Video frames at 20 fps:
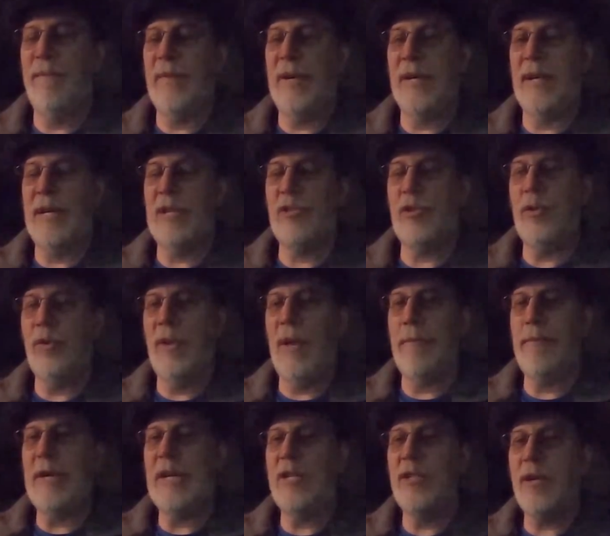unless you
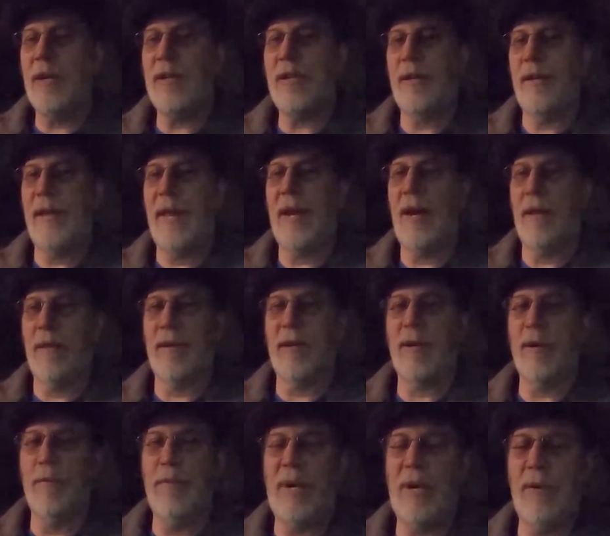let me talk to that other
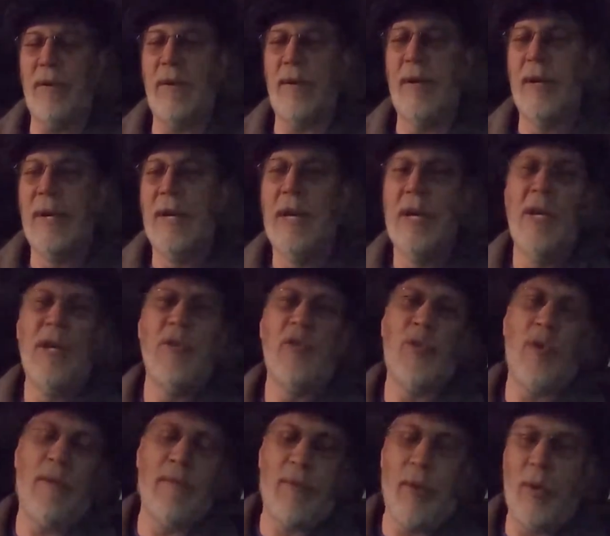computer.
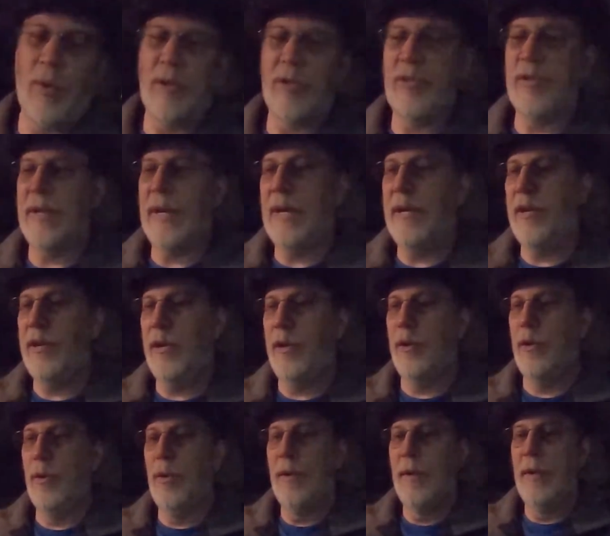So, of course, they
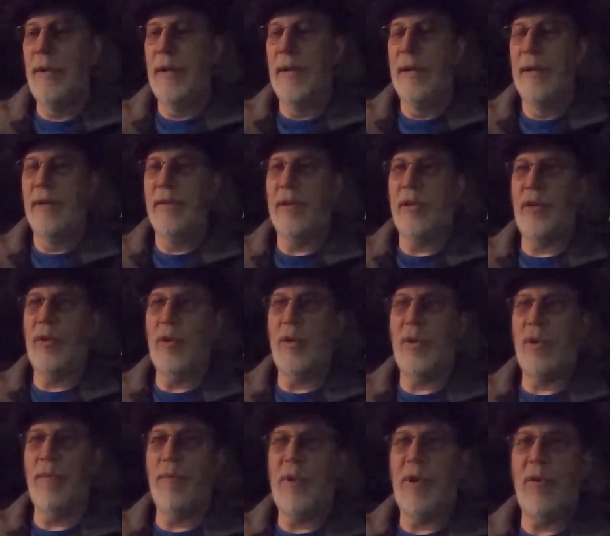do. The 2
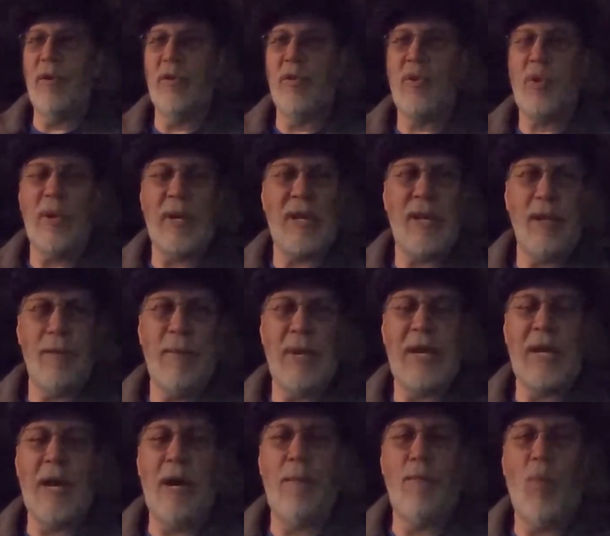computers quickly
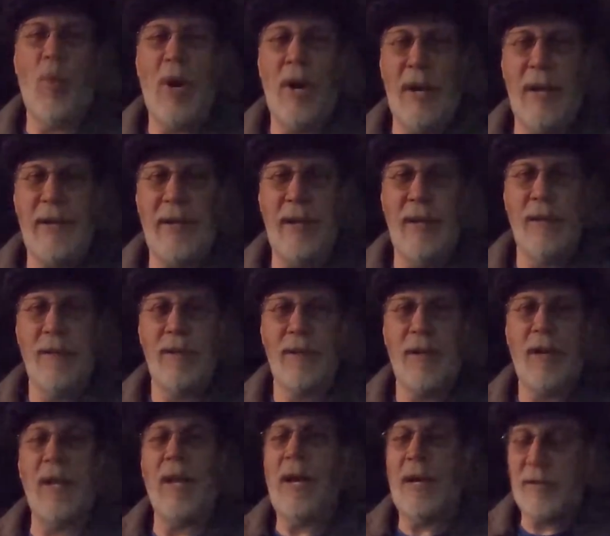become one,
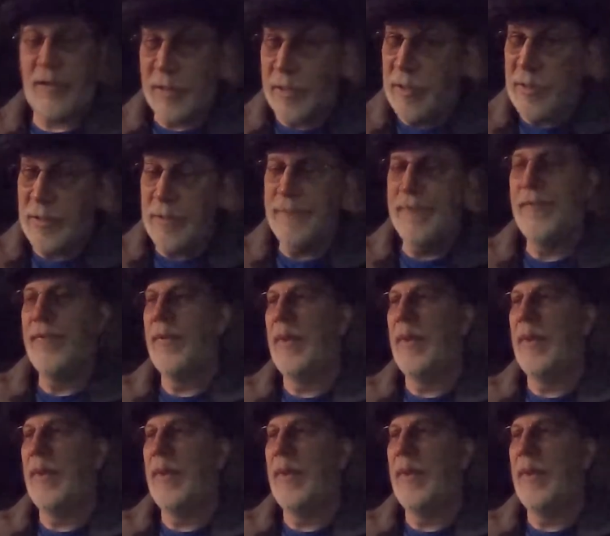Colossus,